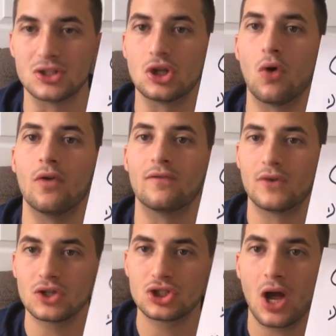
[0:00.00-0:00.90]
So the
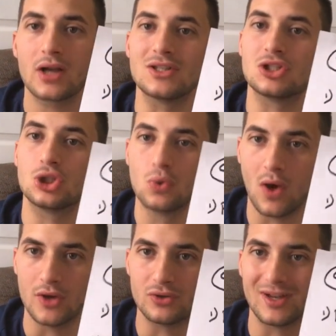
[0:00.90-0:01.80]
first shock is
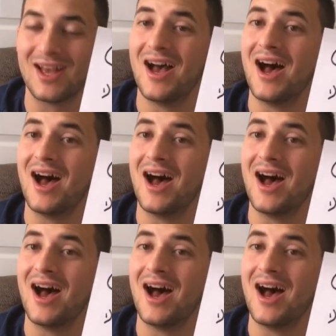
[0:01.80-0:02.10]
200,